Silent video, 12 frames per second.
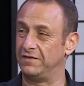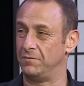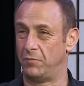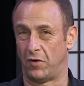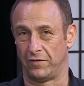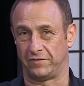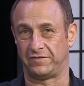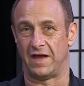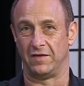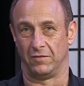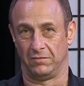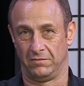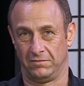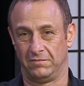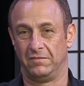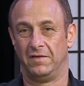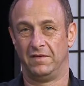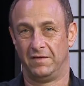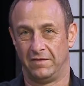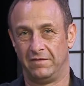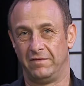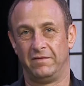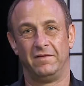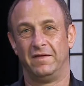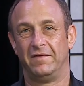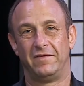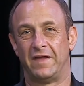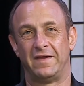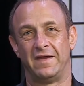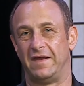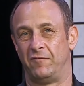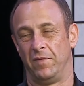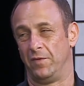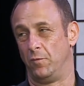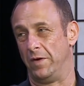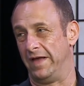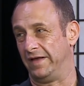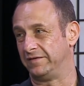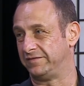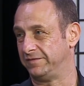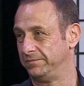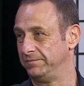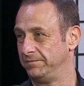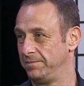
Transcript: sent in by the tail. They don't have one that wags.